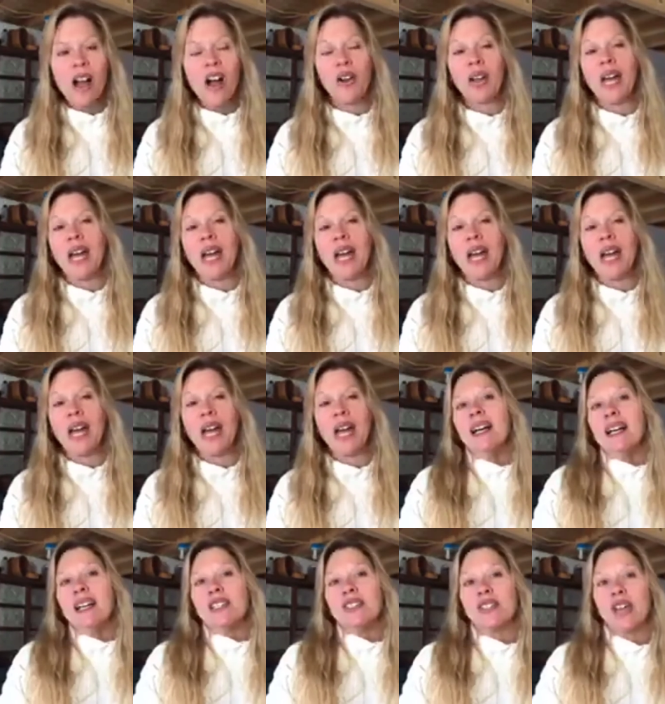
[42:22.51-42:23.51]
Okay.
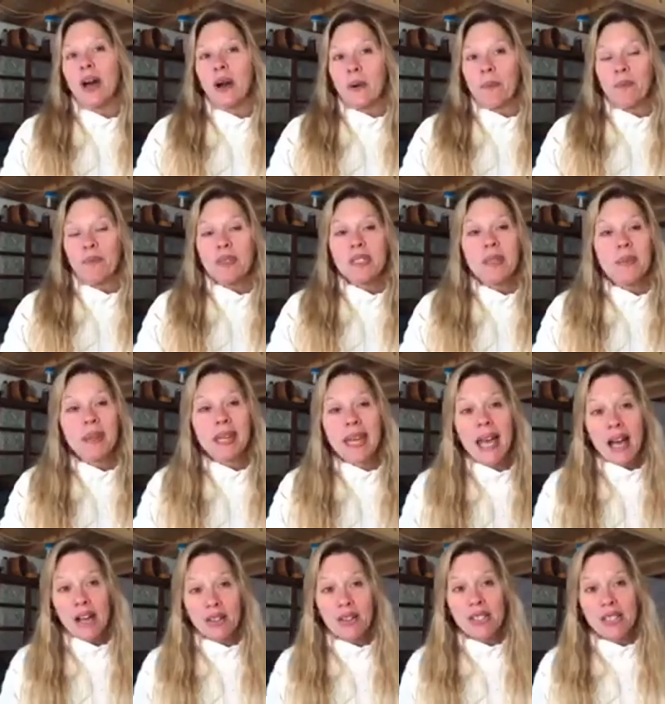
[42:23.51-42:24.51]
So
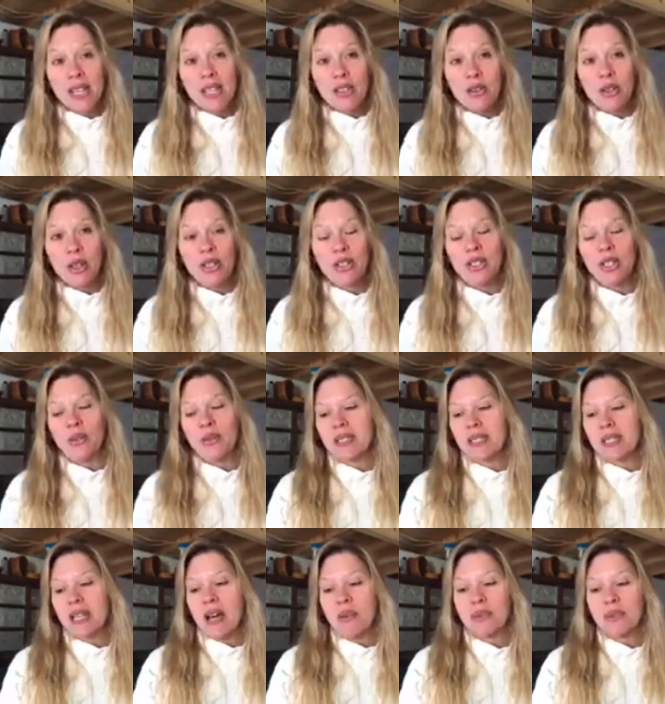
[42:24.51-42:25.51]
something else that you can do
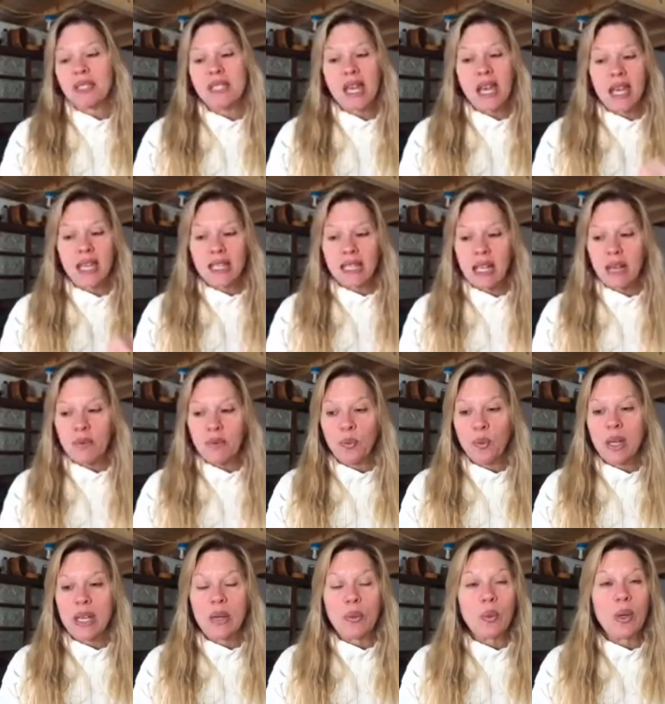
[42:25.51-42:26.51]
is I was saying that
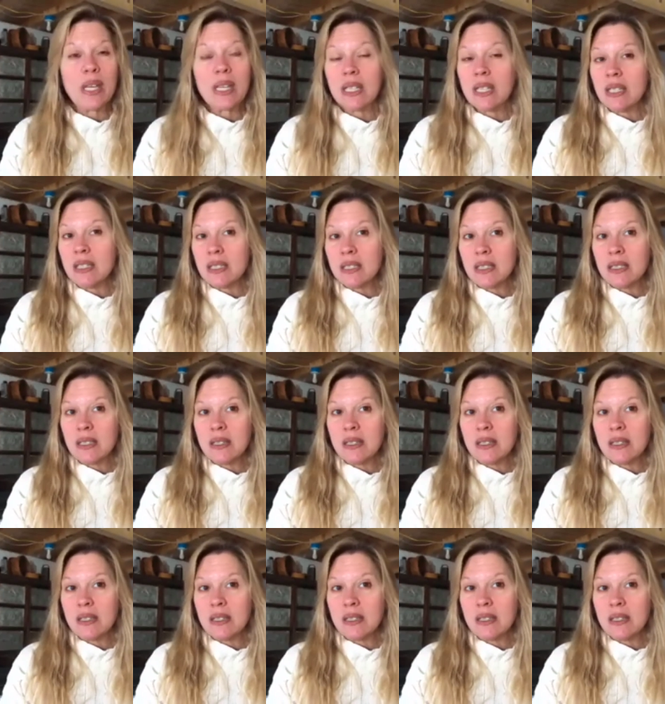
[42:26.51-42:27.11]
we, we